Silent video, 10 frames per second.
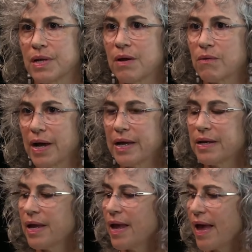mm-hmm.
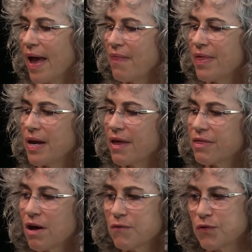right? And then I
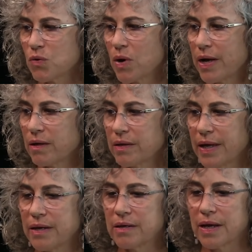thought for a while,
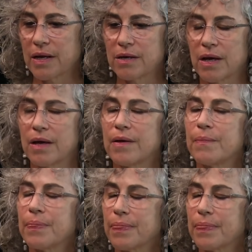and and uh,